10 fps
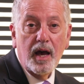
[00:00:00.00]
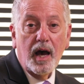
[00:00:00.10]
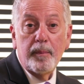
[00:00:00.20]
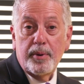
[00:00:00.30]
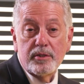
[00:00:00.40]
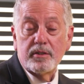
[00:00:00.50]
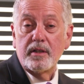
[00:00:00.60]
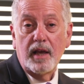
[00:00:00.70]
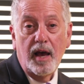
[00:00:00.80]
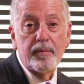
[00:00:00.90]
I
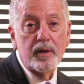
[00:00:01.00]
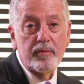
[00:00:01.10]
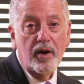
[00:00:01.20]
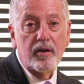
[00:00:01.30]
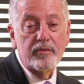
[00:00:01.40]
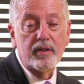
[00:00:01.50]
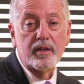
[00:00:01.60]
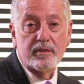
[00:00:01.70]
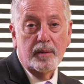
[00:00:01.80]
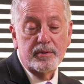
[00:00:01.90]
personally have been involved in
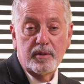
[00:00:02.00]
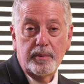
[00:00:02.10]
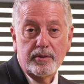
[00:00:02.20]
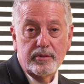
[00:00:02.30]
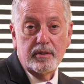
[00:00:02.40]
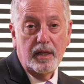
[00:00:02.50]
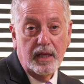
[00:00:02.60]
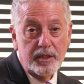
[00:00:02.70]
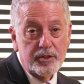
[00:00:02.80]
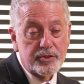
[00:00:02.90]
the substance abuse
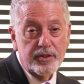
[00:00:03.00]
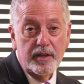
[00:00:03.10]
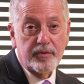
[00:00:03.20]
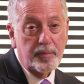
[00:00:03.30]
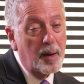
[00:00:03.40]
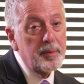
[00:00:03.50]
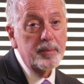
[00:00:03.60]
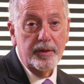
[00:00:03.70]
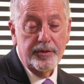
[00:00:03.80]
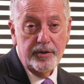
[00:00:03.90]
industry for
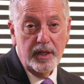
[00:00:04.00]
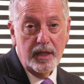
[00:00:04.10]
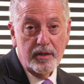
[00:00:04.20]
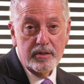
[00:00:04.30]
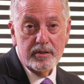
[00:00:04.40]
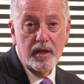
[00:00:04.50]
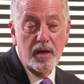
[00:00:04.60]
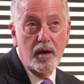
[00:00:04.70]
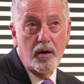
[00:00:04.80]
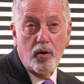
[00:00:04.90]
probably 30 years,
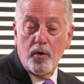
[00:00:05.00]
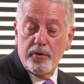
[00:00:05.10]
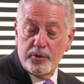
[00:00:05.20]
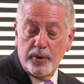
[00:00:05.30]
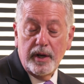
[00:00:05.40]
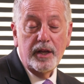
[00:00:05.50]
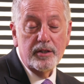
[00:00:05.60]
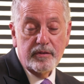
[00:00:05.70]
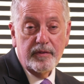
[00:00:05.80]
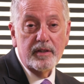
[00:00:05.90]
over 20
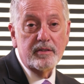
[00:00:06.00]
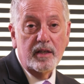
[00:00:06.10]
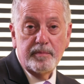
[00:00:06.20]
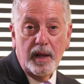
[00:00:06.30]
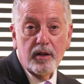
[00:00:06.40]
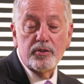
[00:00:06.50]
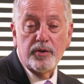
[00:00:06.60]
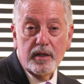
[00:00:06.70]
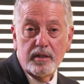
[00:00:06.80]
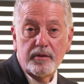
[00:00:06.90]
years of this as medical
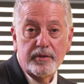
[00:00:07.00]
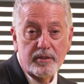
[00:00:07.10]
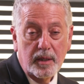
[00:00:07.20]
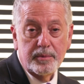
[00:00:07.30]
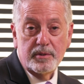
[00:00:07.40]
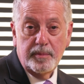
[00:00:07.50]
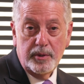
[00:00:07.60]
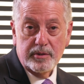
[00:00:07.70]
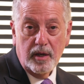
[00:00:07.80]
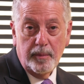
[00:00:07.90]
director for a substance
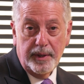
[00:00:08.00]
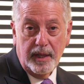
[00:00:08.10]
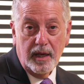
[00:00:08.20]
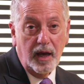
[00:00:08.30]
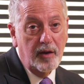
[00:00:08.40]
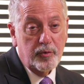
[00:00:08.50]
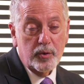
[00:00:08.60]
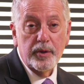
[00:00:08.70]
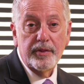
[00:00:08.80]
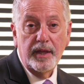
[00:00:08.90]
abuse company. I've
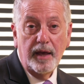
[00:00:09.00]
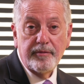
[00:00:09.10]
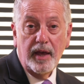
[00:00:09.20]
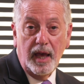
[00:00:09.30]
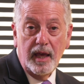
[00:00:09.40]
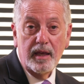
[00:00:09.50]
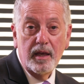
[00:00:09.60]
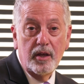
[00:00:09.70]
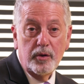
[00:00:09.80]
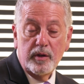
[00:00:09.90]
worked with the FAA
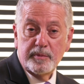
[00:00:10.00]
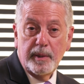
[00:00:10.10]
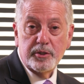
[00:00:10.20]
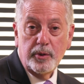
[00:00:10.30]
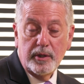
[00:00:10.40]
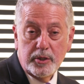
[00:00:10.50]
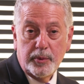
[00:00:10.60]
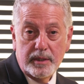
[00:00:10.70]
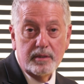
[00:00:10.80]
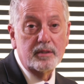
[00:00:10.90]
doing special
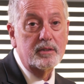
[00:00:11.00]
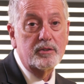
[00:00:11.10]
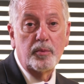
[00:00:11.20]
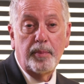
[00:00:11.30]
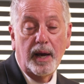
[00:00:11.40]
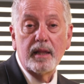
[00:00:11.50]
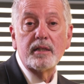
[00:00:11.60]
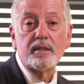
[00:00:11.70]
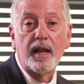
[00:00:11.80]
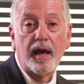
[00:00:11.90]
issuances to
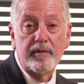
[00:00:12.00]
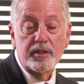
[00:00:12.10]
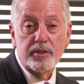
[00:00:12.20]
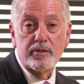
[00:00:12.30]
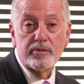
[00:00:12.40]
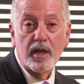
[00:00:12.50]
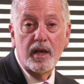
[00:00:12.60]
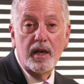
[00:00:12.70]
pilots that have issues,